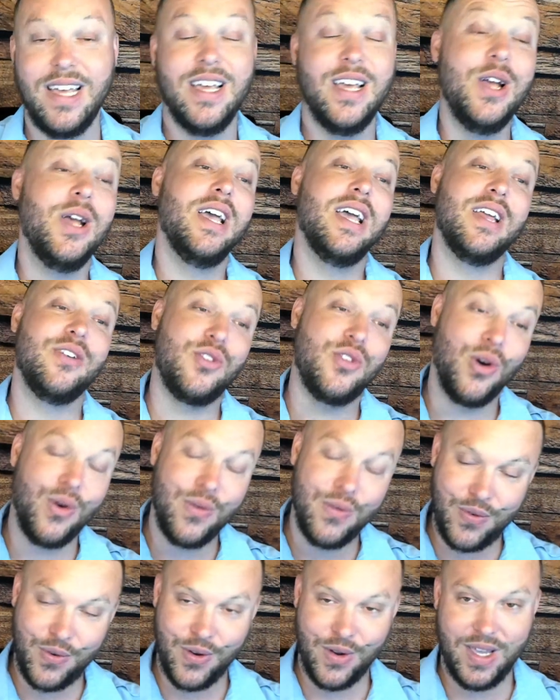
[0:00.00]
And don't
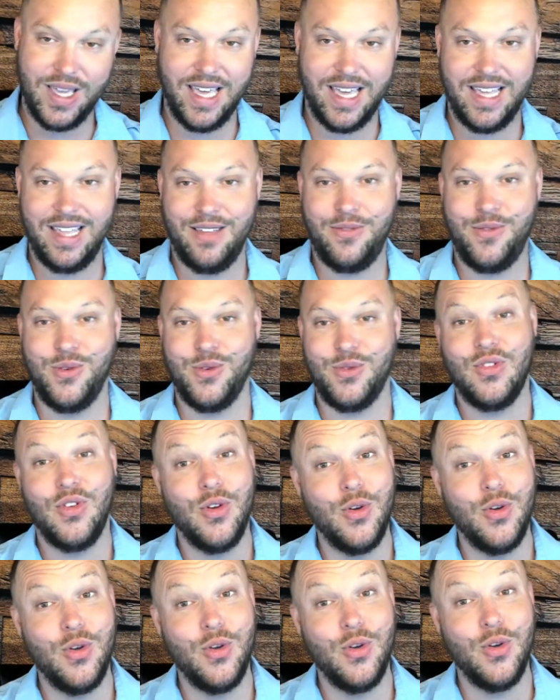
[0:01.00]
forget, if you're
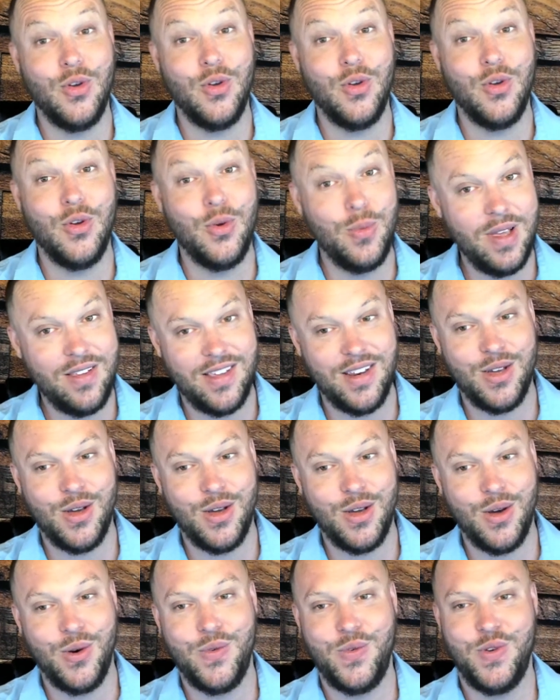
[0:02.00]
too busy to go fishing,